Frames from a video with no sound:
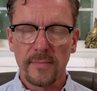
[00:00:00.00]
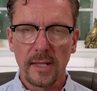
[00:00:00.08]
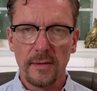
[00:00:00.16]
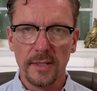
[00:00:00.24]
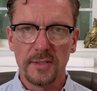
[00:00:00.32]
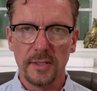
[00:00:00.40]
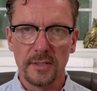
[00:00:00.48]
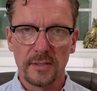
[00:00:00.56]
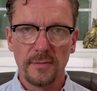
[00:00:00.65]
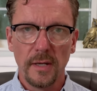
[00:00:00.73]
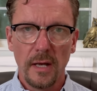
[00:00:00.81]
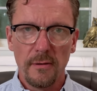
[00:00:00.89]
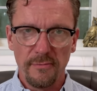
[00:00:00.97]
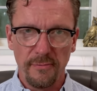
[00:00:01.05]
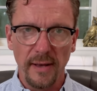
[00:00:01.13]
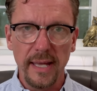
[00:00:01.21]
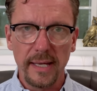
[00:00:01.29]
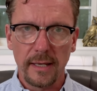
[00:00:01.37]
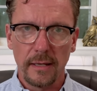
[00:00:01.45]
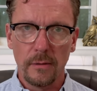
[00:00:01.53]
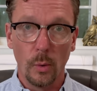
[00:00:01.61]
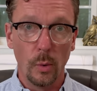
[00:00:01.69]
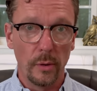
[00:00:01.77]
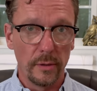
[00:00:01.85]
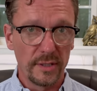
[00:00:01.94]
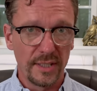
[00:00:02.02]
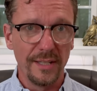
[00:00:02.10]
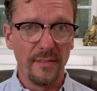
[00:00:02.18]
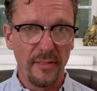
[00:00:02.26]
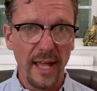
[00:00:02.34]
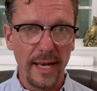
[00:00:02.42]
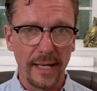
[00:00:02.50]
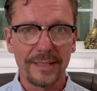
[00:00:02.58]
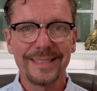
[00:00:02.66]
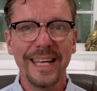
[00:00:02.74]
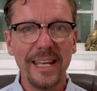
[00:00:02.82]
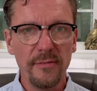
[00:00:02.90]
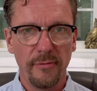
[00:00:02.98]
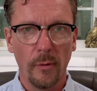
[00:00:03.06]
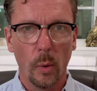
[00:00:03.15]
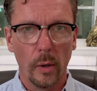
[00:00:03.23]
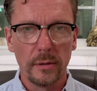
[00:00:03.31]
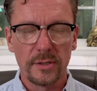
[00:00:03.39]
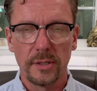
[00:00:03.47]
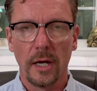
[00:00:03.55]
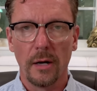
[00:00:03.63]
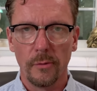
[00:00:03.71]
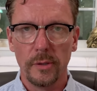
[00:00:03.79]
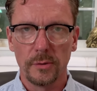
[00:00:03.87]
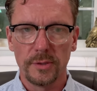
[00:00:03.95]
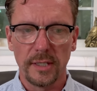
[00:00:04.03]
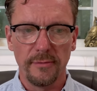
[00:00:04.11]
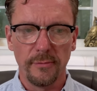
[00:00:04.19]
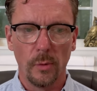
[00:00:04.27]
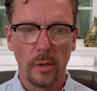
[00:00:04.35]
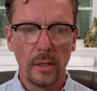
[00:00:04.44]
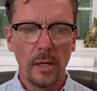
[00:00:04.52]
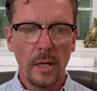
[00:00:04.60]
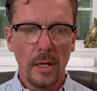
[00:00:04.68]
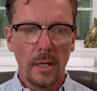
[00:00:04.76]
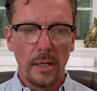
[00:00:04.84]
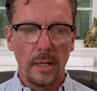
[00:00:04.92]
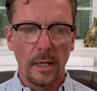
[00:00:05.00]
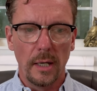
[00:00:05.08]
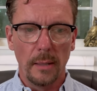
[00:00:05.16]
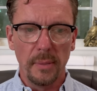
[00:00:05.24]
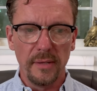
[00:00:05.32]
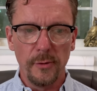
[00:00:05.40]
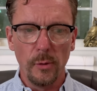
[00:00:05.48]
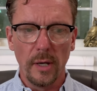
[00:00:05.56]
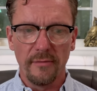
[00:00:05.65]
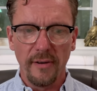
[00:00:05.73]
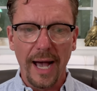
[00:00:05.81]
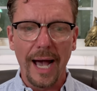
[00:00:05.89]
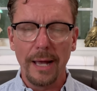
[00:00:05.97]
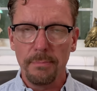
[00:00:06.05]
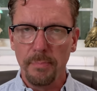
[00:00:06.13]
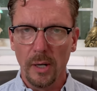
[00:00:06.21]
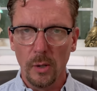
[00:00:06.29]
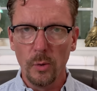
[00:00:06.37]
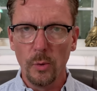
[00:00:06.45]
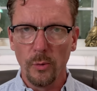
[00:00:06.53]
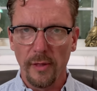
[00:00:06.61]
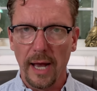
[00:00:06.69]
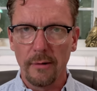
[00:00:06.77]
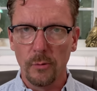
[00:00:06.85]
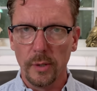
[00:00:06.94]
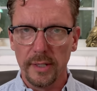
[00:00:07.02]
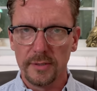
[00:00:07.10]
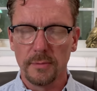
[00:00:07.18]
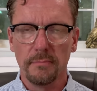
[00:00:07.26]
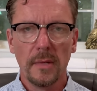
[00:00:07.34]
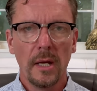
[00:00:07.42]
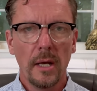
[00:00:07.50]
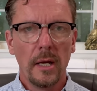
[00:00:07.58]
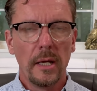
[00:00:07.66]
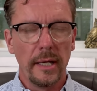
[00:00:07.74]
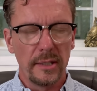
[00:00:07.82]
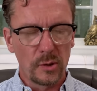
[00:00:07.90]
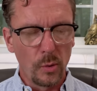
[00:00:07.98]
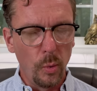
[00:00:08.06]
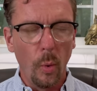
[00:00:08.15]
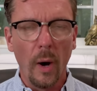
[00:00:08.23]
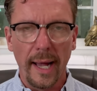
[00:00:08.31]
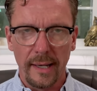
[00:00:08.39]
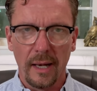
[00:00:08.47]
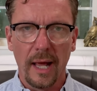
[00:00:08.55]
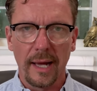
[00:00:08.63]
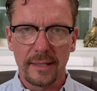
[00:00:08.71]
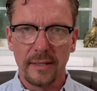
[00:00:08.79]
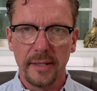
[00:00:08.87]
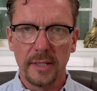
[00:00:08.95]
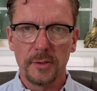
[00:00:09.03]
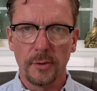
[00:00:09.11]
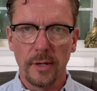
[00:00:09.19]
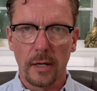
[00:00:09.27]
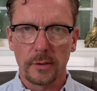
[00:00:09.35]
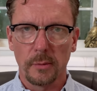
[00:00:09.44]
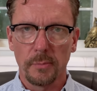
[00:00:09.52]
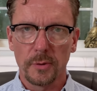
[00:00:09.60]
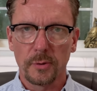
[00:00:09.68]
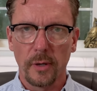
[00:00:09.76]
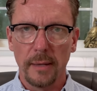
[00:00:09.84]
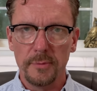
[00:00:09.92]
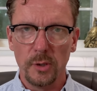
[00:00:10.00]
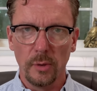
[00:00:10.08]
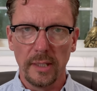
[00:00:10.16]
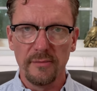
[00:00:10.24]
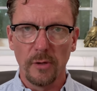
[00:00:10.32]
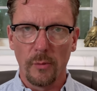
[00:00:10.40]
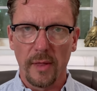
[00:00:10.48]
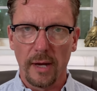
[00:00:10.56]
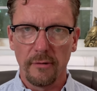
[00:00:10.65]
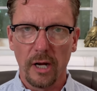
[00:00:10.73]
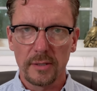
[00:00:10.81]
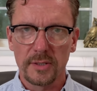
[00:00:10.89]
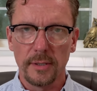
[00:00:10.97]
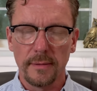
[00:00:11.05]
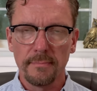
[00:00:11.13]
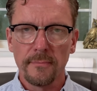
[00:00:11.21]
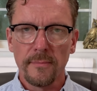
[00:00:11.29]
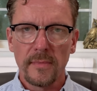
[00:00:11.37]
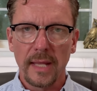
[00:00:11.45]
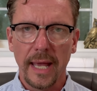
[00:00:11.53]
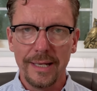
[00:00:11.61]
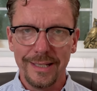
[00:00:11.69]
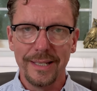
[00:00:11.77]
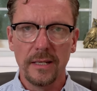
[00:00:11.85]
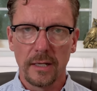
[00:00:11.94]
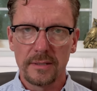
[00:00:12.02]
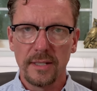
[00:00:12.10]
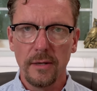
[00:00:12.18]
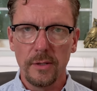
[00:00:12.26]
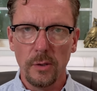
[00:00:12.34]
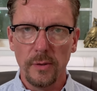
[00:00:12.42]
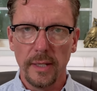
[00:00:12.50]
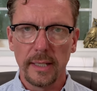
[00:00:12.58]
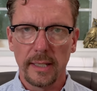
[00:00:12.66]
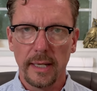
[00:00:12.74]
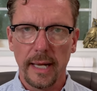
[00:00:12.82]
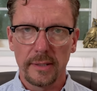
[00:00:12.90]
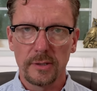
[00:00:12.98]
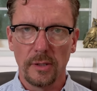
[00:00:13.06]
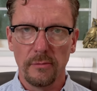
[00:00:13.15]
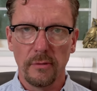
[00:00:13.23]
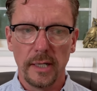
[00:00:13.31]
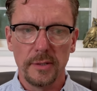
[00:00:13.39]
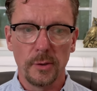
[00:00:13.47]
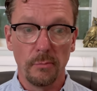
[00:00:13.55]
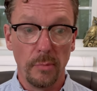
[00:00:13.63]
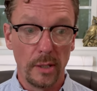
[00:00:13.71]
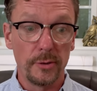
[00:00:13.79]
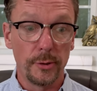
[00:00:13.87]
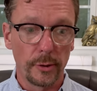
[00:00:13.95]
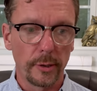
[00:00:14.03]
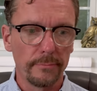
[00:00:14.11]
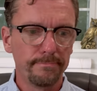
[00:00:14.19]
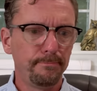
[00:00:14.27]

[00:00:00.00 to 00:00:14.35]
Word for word: This is fake or synthetic T four. It's not real T four. Uh, but if you have hypothyroidism, it's quite likely that your doctor prescribed you levothyroxine and did not tell you that it can actually raise your blood sugar.